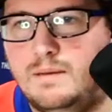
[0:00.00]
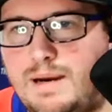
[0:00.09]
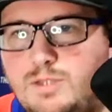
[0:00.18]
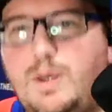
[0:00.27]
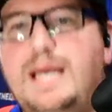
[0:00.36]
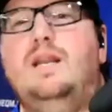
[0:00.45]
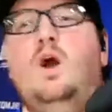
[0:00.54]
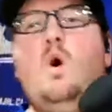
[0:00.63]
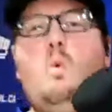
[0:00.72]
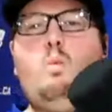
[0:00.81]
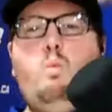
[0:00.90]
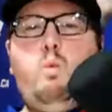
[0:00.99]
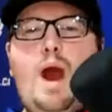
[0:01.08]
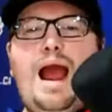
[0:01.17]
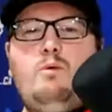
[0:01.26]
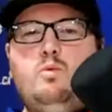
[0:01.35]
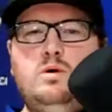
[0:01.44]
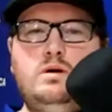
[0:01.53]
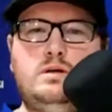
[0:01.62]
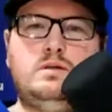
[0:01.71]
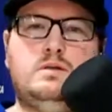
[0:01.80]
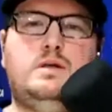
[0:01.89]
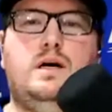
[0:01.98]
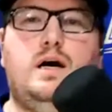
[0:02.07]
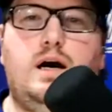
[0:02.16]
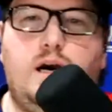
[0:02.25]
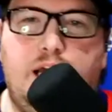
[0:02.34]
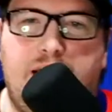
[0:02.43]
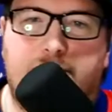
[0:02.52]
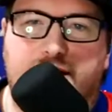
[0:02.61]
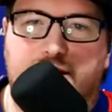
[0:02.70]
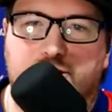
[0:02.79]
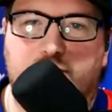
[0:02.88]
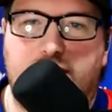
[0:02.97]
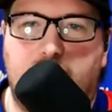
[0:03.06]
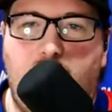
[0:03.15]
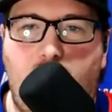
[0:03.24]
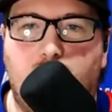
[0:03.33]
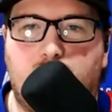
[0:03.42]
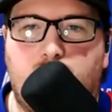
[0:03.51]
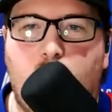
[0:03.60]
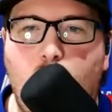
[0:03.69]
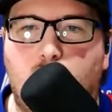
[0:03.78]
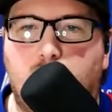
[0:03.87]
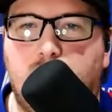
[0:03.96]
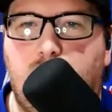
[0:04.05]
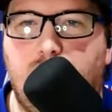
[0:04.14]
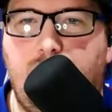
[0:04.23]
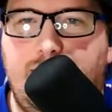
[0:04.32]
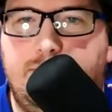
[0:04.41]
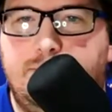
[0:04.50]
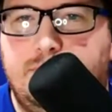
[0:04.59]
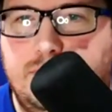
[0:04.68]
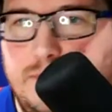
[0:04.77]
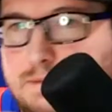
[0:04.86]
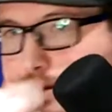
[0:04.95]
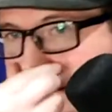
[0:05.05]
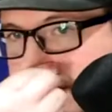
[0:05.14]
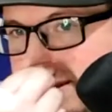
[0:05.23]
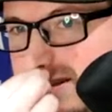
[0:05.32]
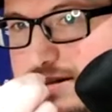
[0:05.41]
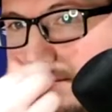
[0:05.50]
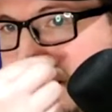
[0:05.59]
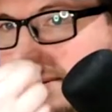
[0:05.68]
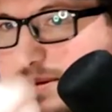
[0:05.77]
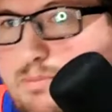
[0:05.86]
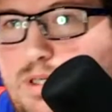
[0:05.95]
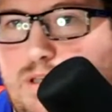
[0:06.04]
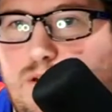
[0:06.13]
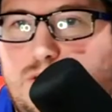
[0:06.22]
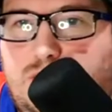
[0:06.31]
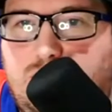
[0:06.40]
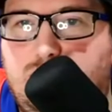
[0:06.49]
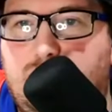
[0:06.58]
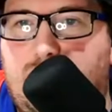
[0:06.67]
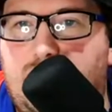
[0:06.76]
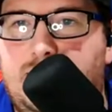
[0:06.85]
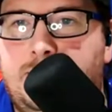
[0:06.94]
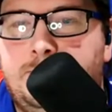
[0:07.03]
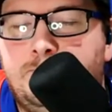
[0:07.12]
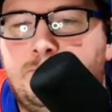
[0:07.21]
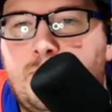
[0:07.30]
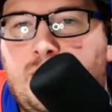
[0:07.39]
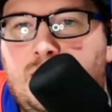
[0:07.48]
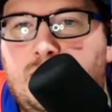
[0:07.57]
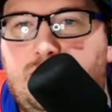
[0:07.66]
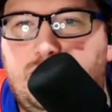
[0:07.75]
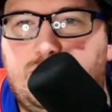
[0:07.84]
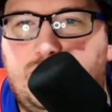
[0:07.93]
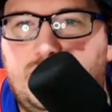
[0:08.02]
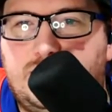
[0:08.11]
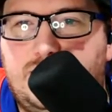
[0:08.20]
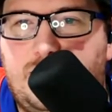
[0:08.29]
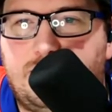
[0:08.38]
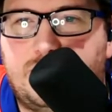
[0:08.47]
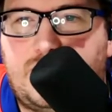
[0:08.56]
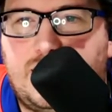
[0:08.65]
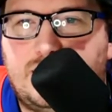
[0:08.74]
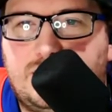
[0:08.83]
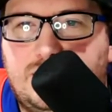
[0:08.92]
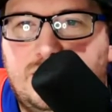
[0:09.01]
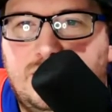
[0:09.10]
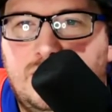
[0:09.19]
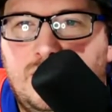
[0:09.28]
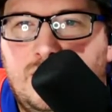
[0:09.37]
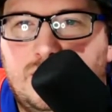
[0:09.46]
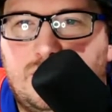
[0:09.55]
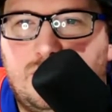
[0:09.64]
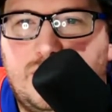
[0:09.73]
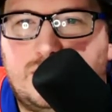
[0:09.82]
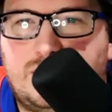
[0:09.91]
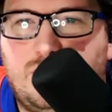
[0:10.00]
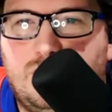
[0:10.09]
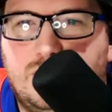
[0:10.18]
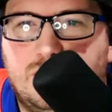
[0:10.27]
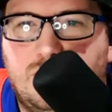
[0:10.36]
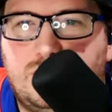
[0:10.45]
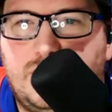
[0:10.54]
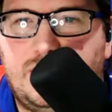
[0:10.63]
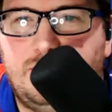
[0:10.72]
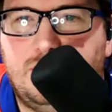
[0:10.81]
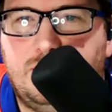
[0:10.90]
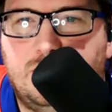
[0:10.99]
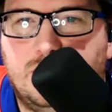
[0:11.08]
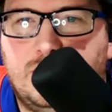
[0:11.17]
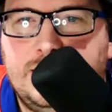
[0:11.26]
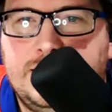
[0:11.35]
Bucks win. Wow! And my dinner's ready. Oh, cool. All right. So I'm going to be pretty close to finishing this up. The Cats go on the rotating billboard.